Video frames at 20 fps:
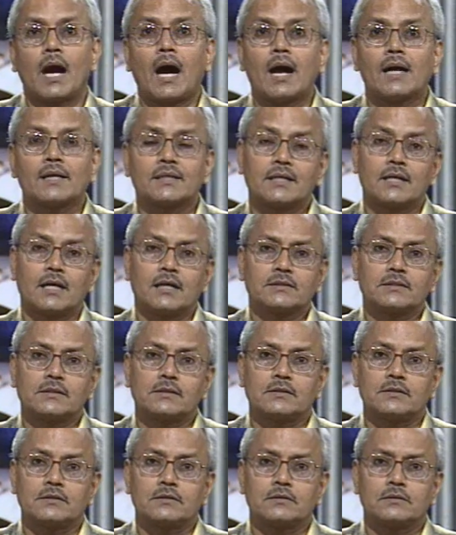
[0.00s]
art
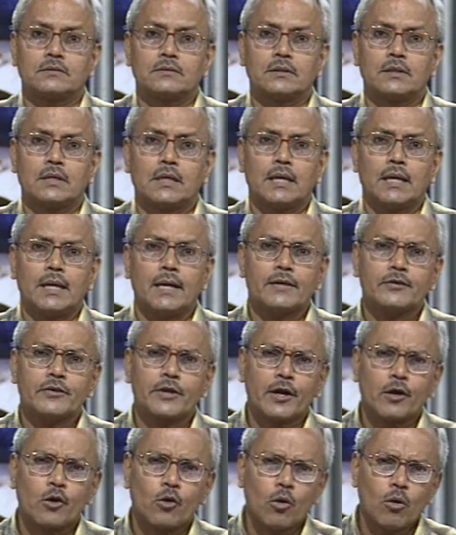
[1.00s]
does. It
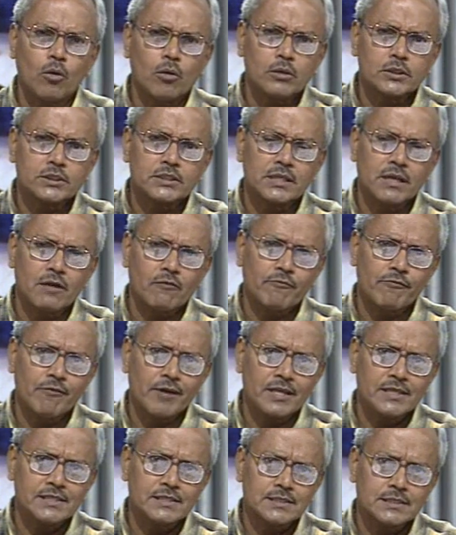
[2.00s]
records in a
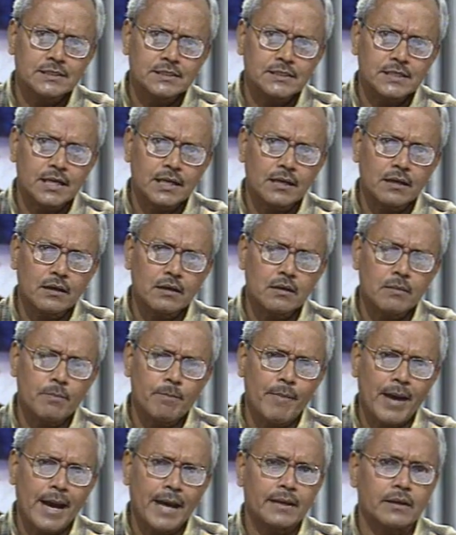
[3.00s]
very subtle
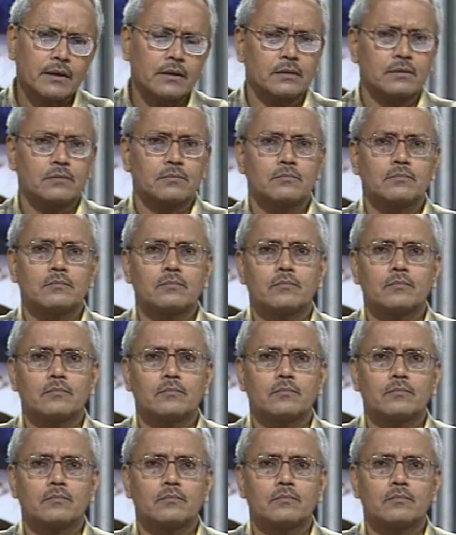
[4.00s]
manner